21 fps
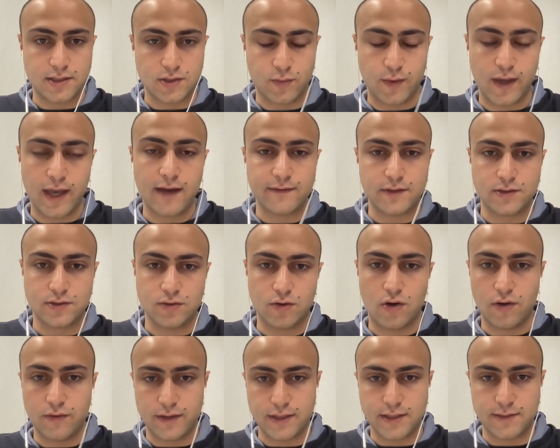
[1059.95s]
So we have to do
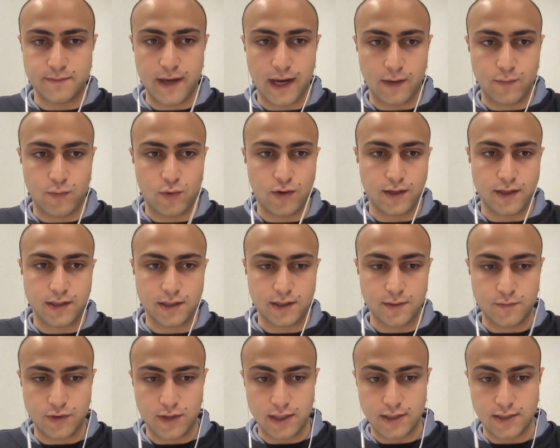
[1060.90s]
all this back work and
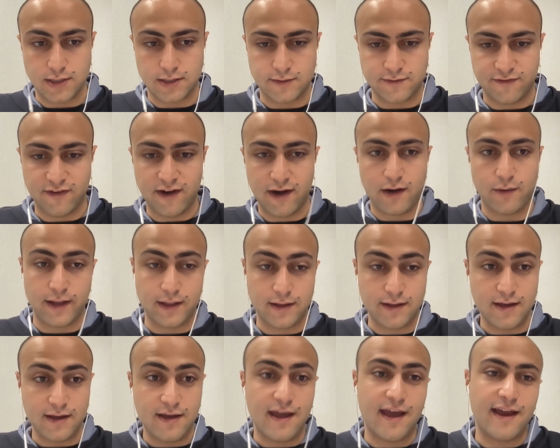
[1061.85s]
computation very
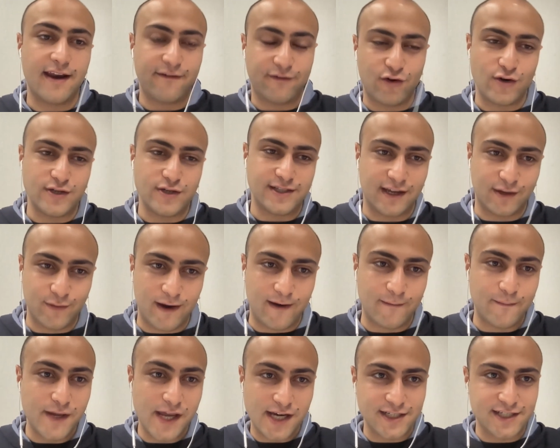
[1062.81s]
well. And of course, like we are
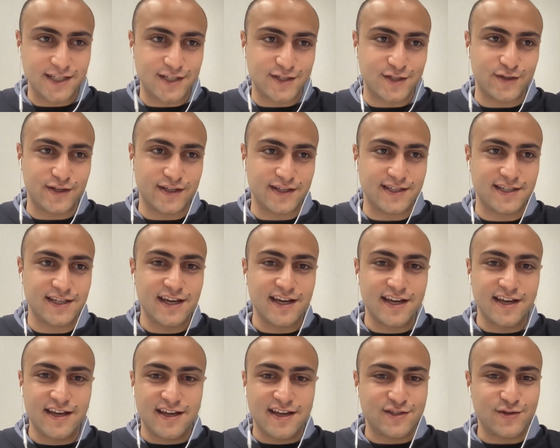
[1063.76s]
PhD students,
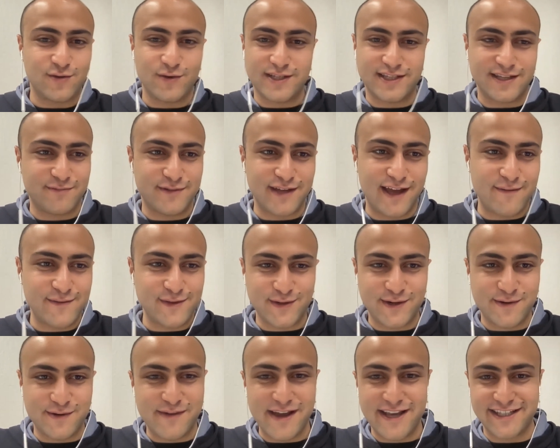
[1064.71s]
so we
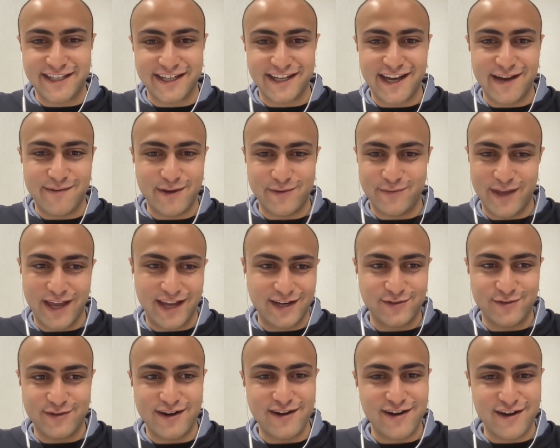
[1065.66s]
were messing up and we had
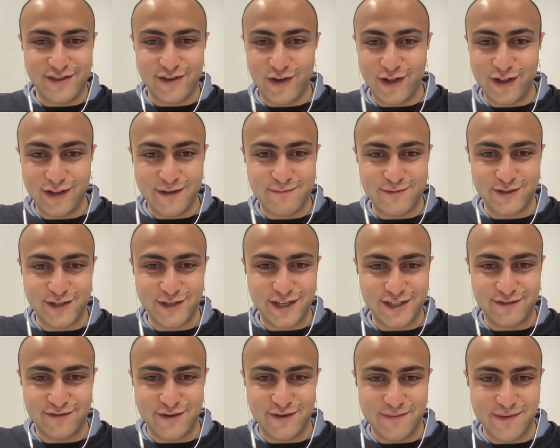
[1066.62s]
to rerun the whole
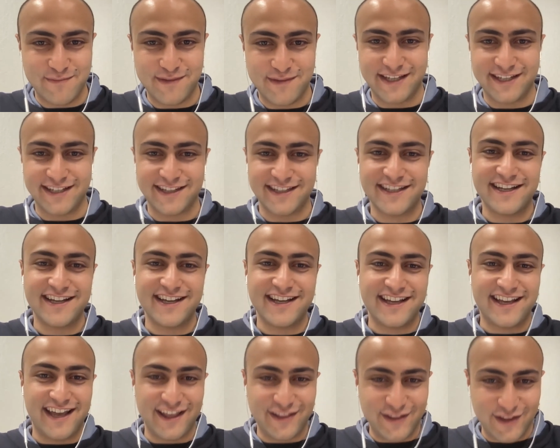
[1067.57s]
computation from the middle.
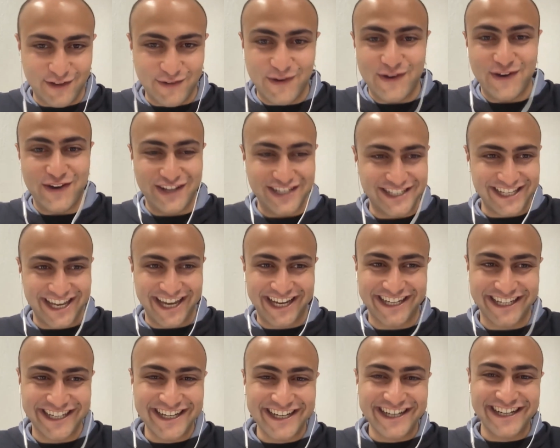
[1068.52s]
And that was
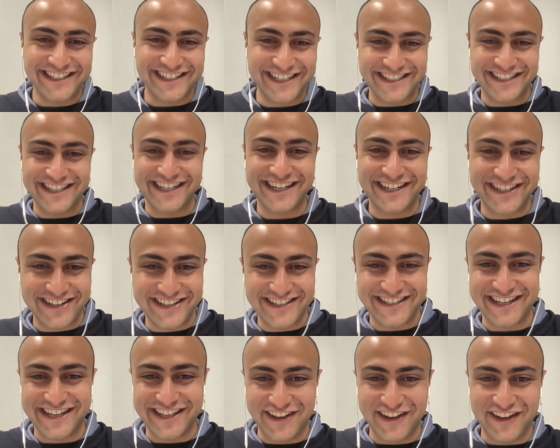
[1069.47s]
like just
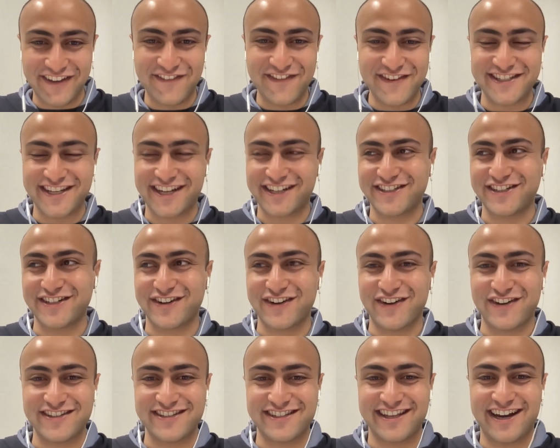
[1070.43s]
increasing the infrastructure
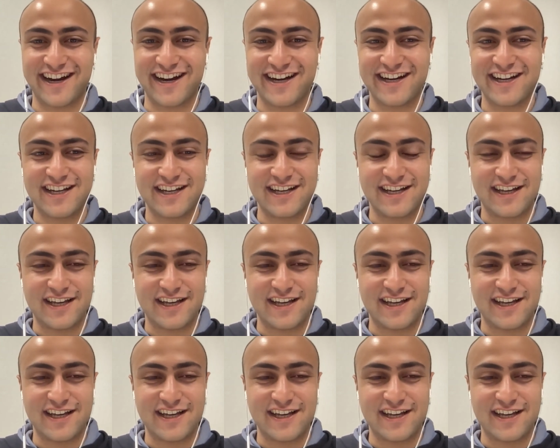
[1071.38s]
cost there.